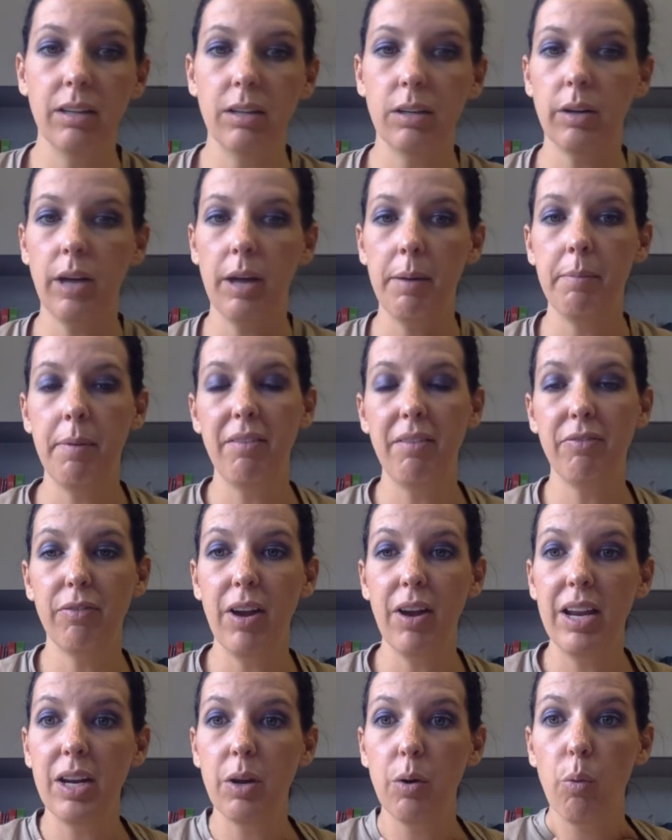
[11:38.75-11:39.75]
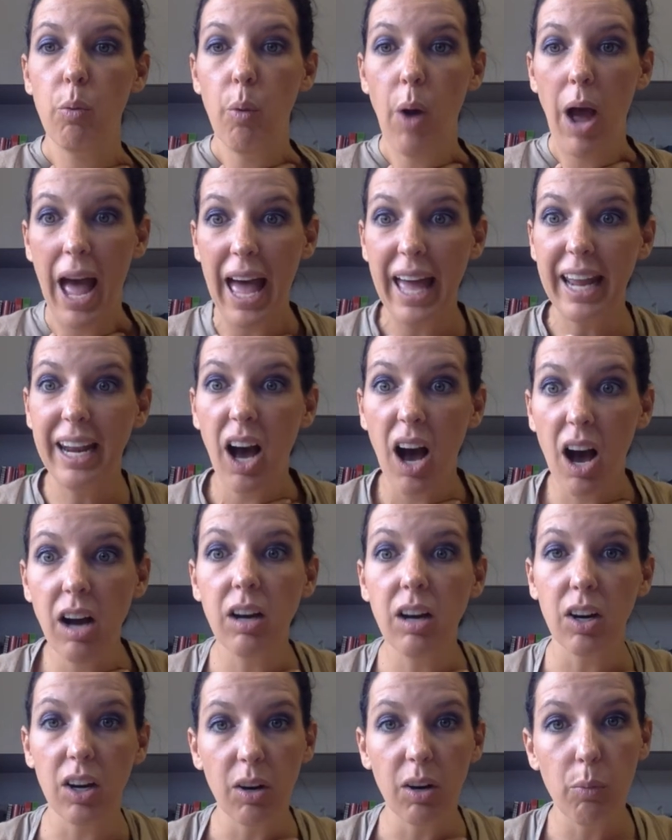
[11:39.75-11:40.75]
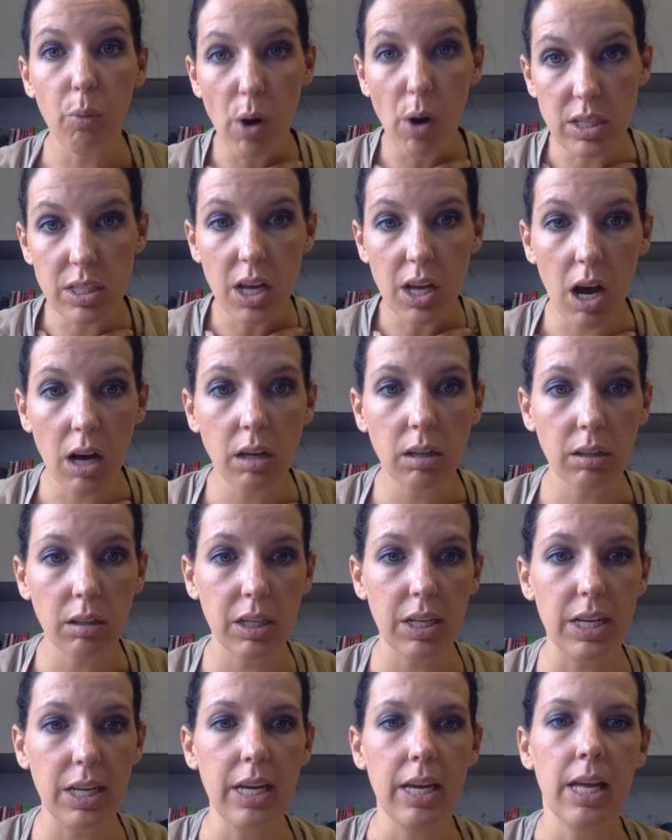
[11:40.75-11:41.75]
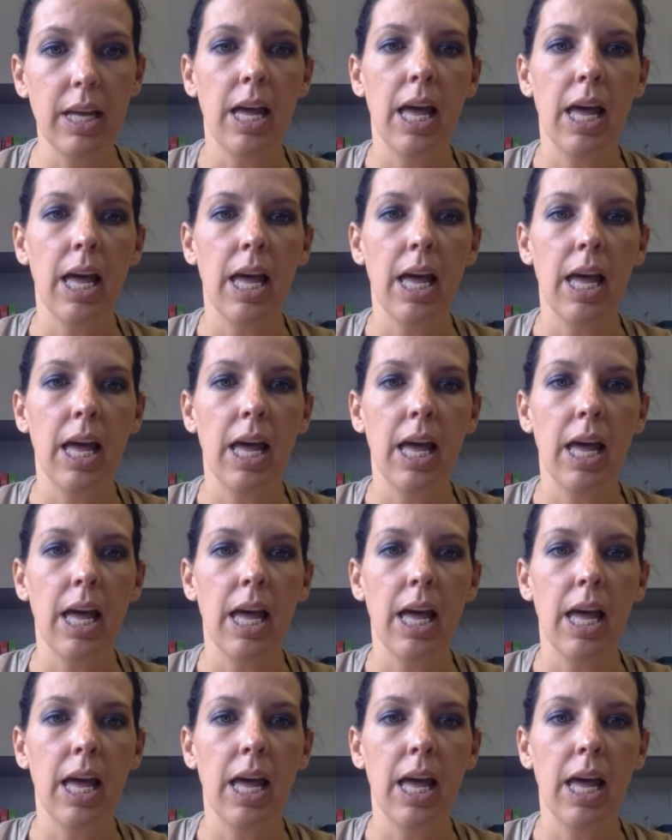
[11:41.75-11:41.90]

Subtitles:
Okay, my friend had hunger, was hungry,